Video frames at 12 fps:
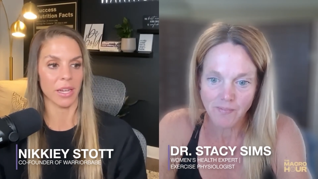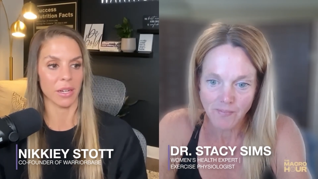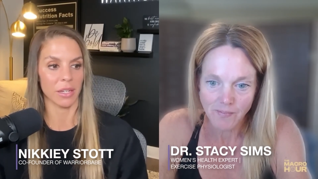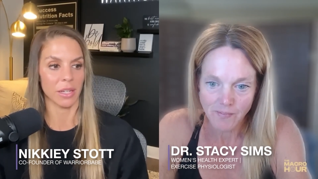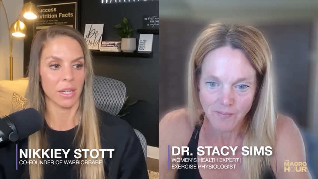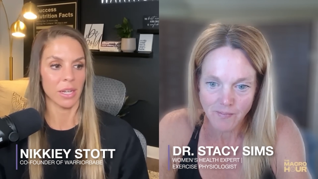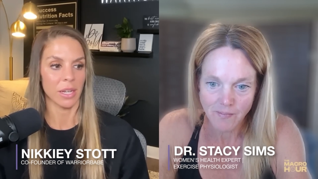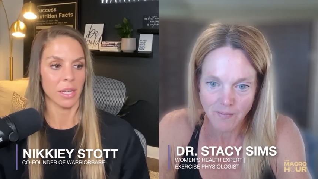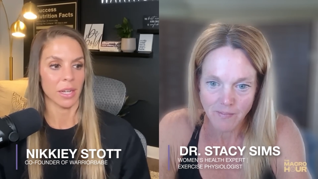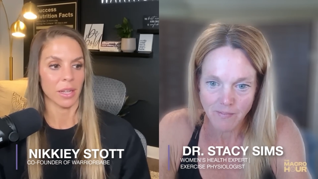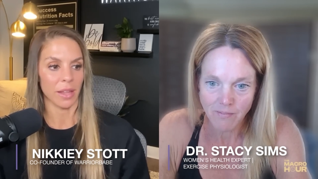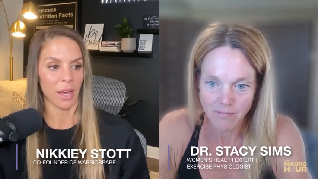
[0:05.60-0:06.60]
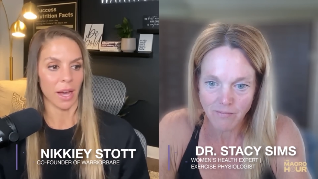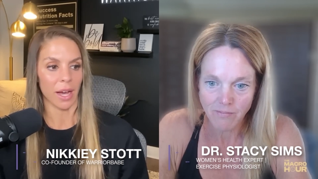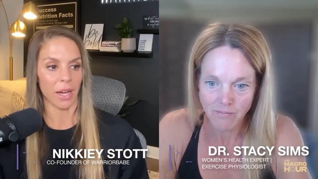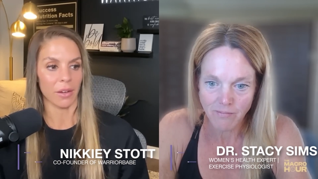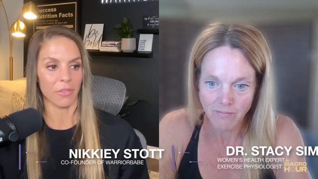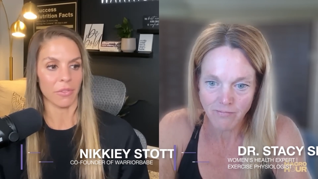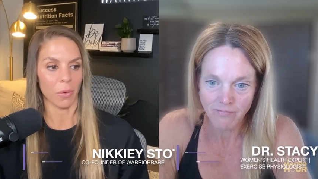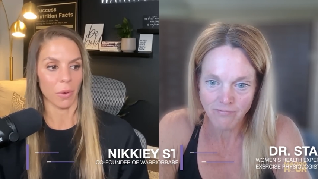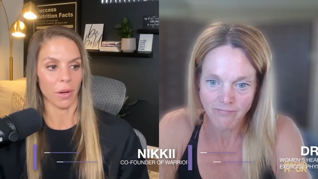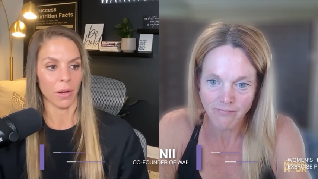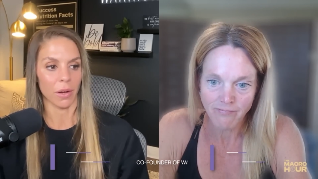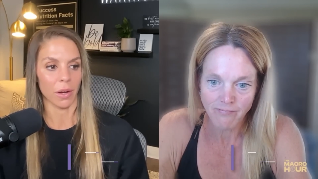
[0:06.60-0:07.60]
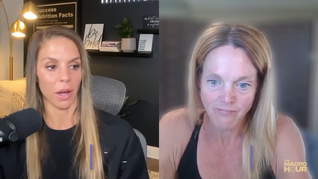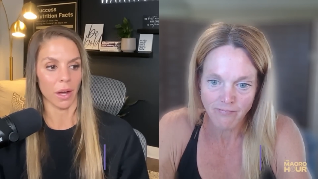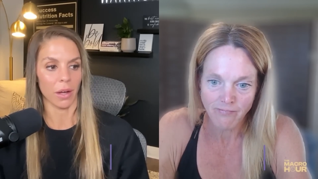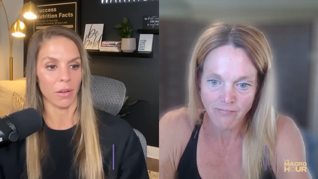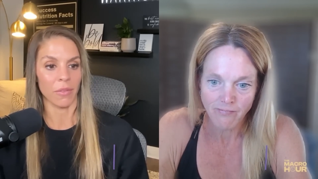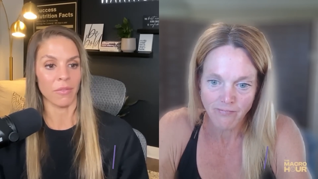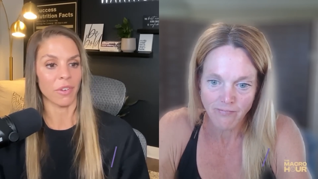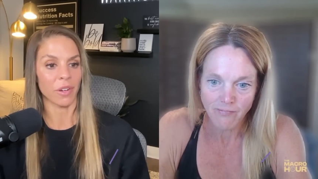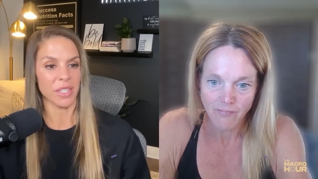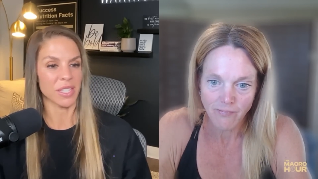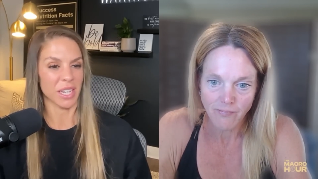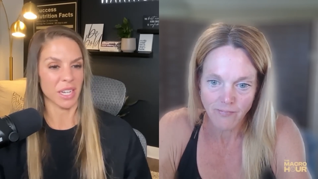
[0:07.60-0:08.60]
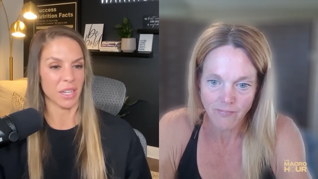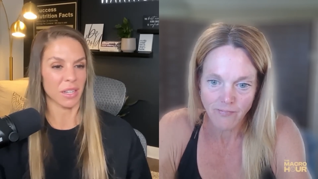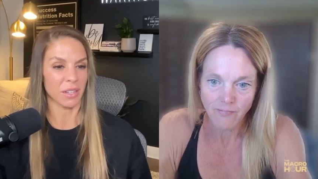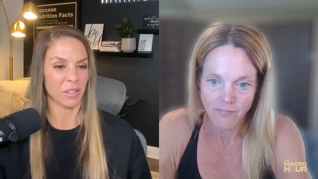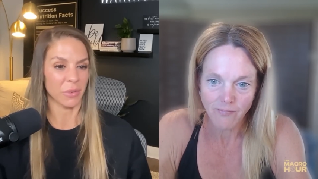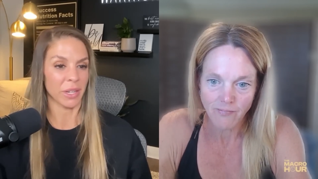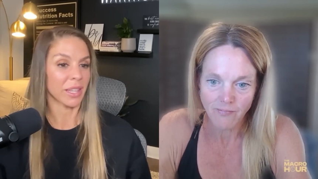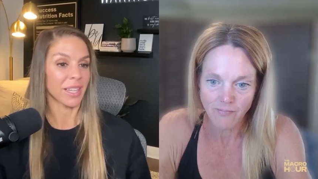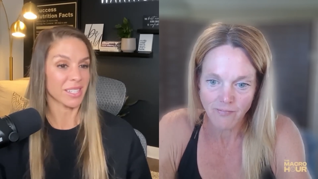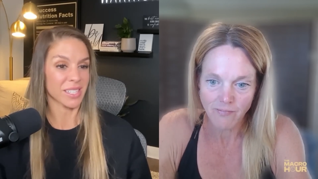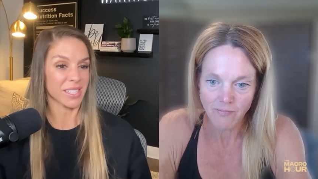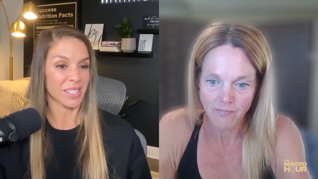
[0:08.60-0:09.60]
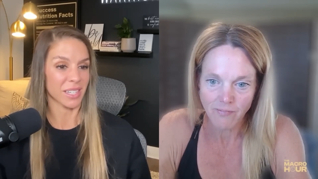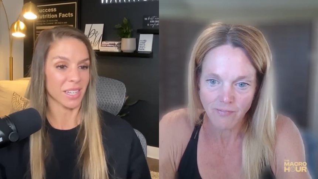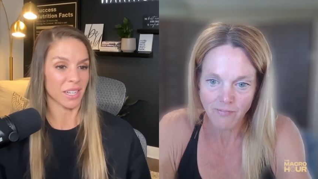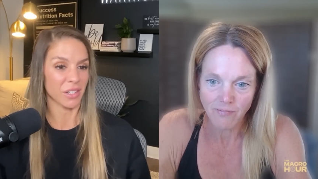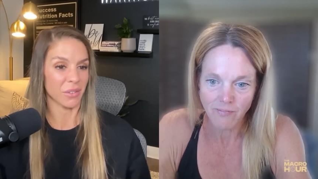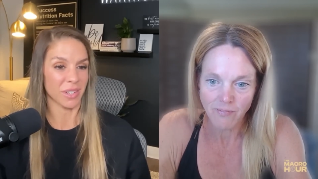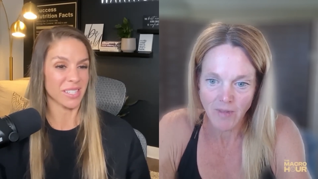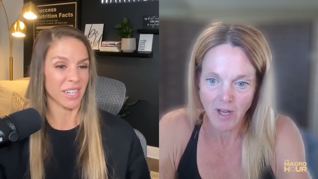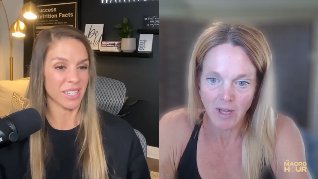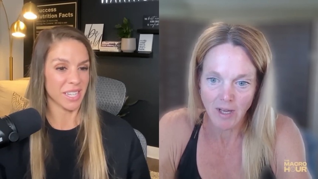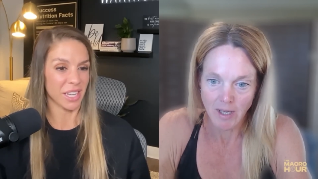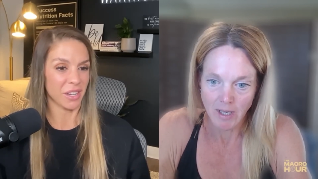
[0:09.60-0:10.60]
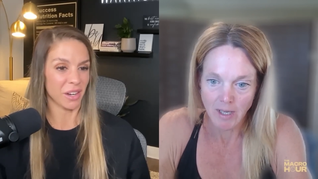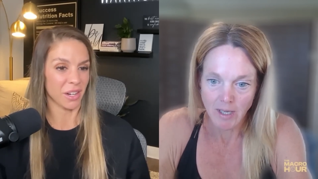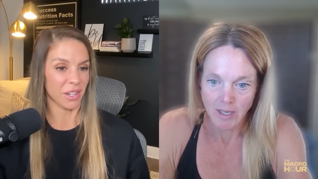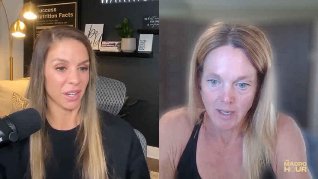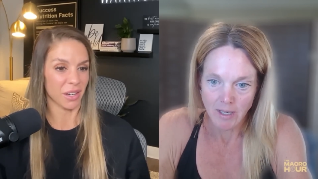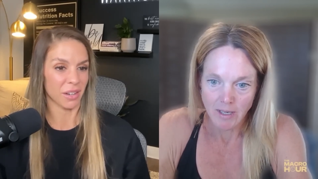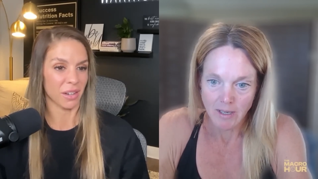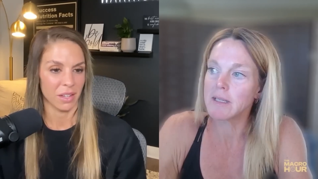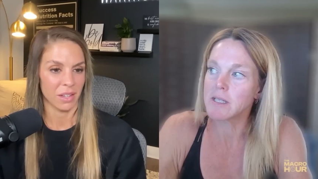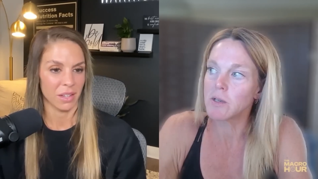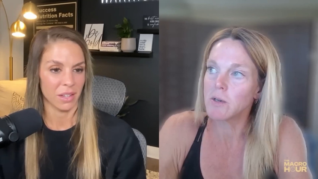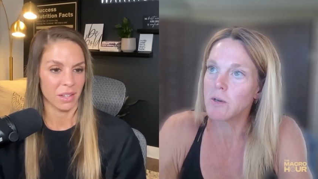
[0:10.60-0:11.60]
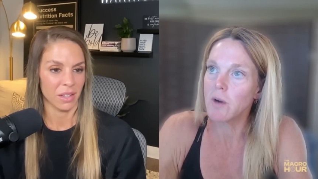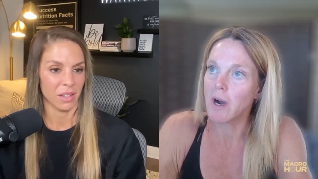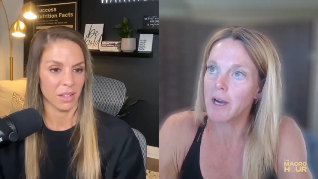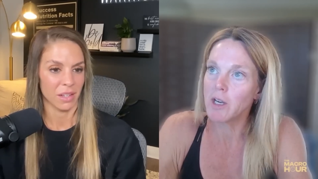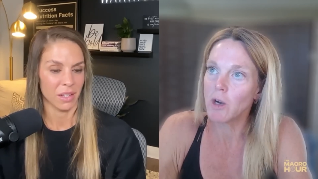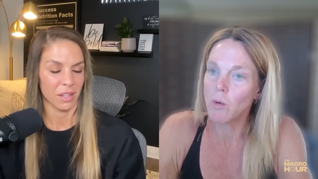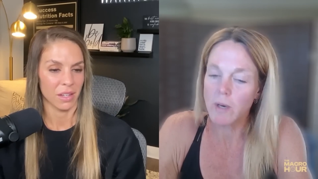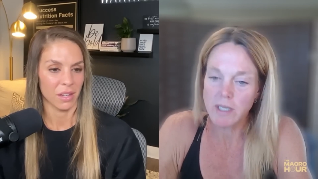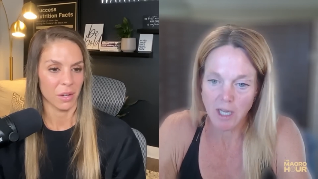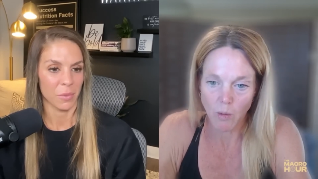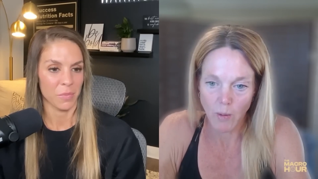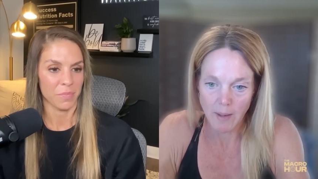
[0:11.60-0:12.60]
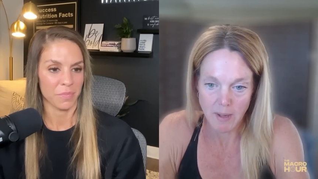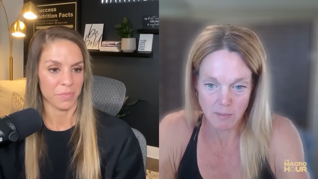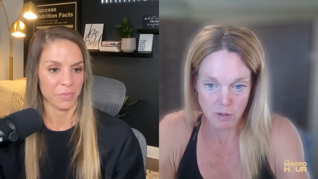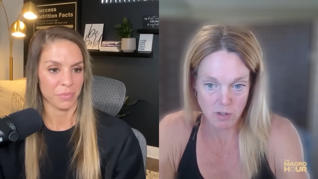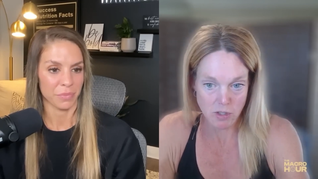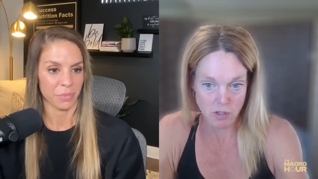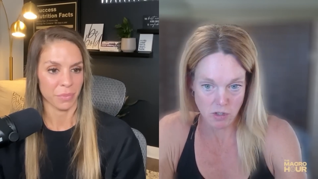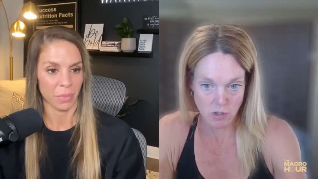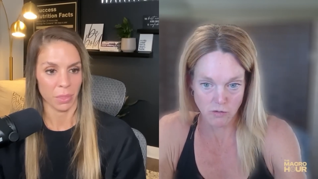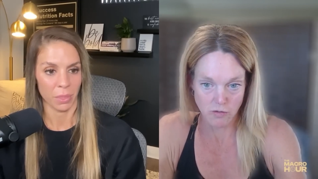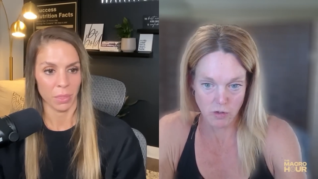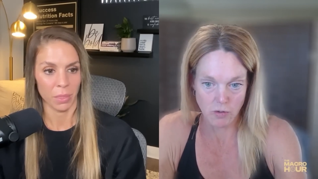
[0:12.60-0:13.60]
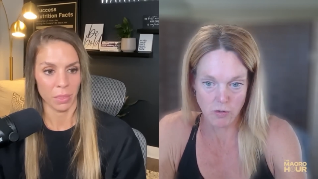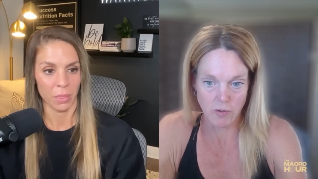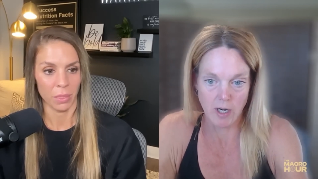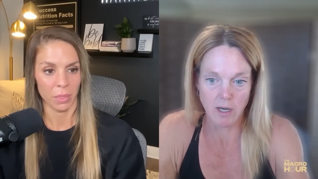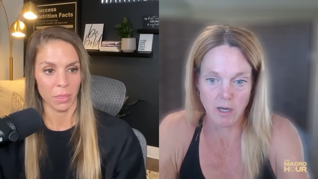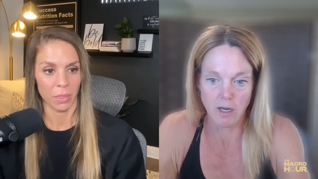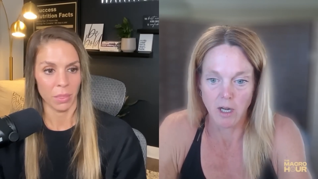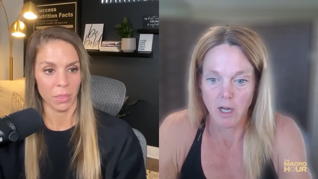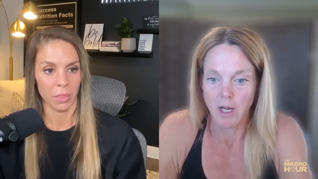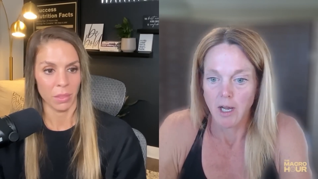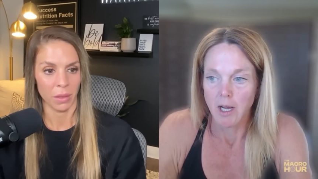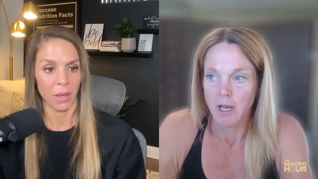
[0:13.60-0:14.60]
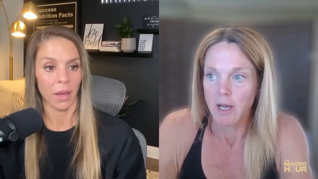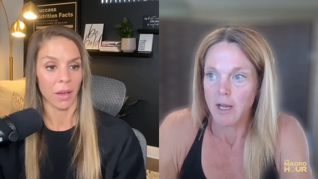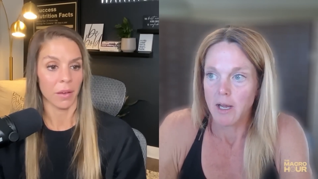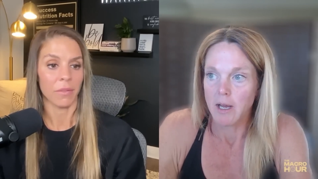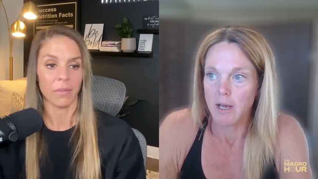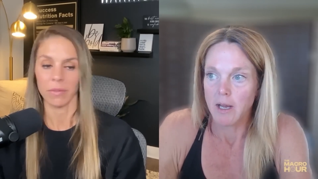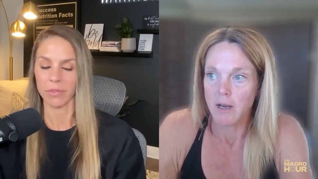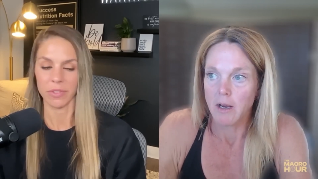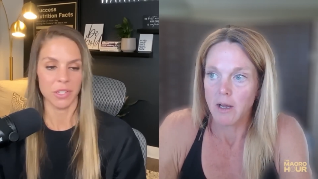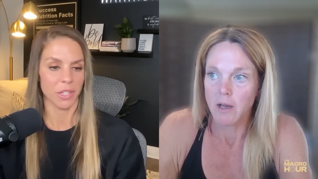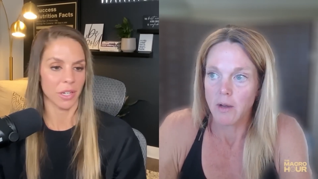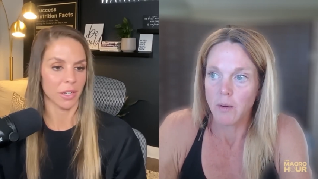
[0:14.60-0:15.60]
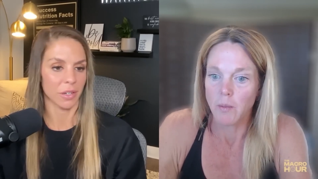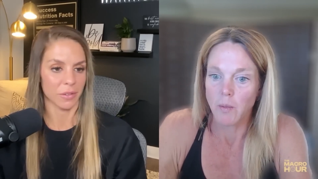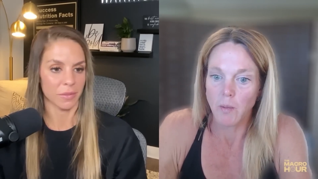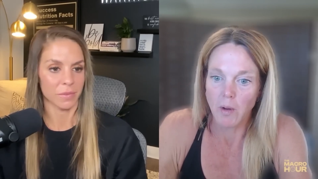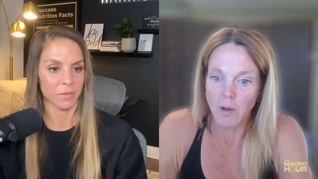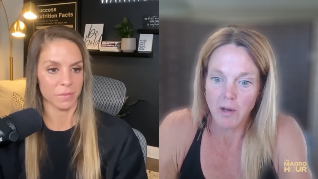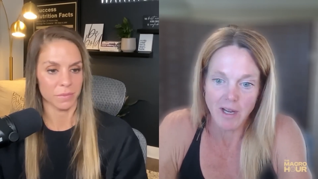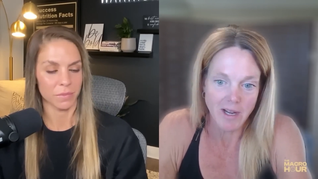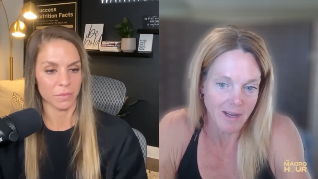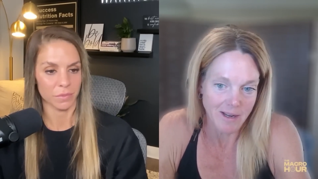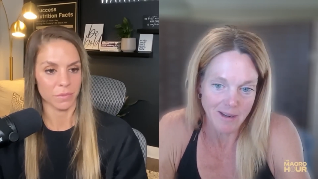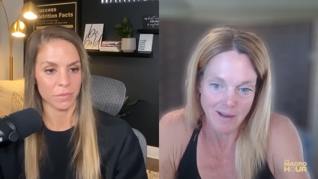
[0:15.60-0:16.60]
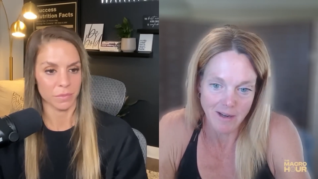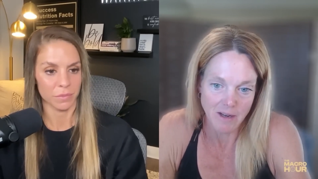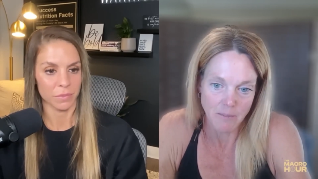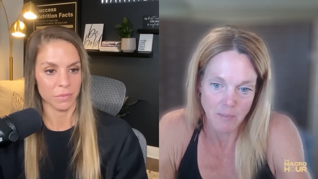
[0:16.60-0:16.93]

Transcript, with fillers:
Speaker 1: on that for uh, versus like doing lists and doing steady state cardio?
Speaker 2: So I don't want to take away people's soul food, right? Yeah. And when we're looking at it,